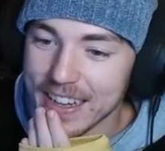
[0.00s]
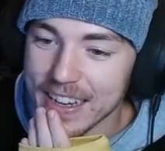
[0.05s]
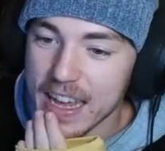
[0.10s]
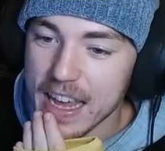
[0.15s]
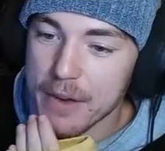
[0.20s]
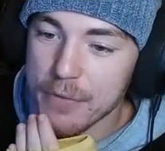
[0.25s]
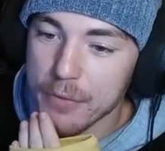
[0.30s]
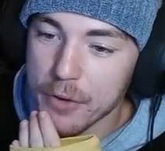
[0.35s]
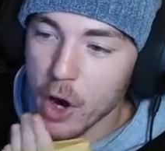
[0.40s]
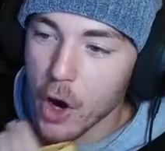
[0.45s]

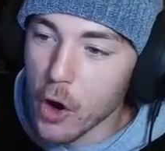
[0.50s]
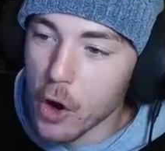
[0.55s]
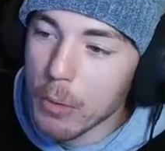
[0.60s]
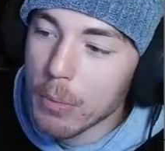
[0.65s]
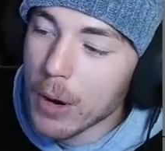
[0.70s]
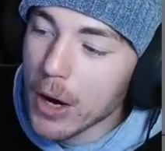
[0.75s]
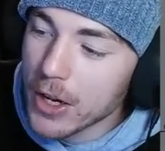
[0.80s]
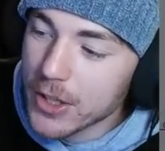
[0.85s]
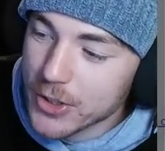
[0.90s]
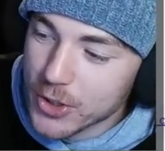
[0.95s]
If
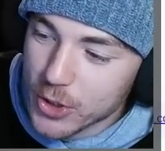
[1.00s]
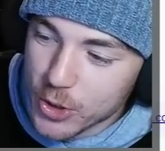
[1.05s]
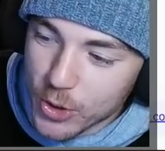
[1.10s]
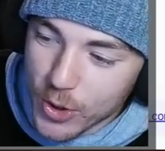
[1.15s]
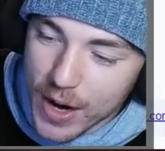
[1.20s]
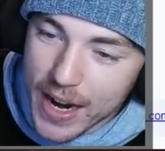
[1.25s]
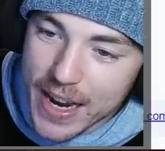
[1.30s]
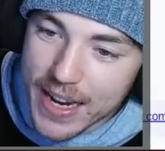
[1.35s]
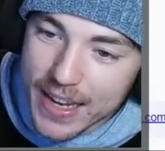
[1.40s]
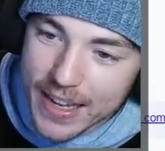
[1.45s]
Cobalt
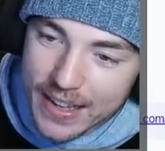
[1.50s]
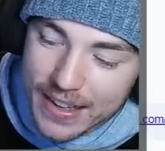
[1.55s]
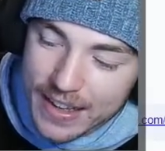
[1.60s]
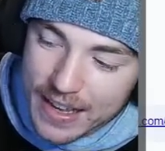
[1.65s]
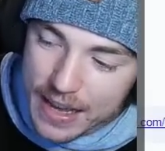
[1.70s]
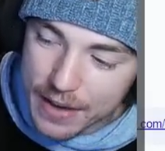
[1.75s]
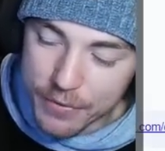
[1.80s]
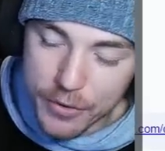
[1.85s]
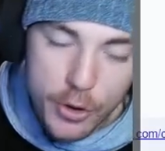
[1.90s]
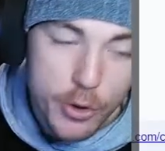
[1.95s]
Strike,
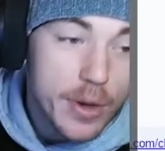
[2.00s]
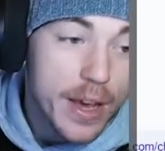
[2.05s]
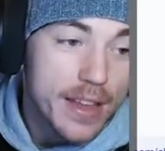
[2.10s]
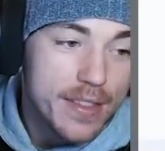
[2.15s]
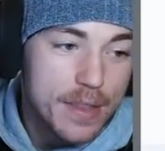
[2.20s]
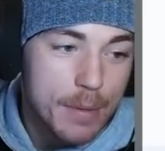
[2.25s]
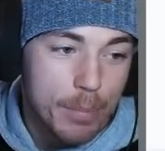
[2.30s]
if you get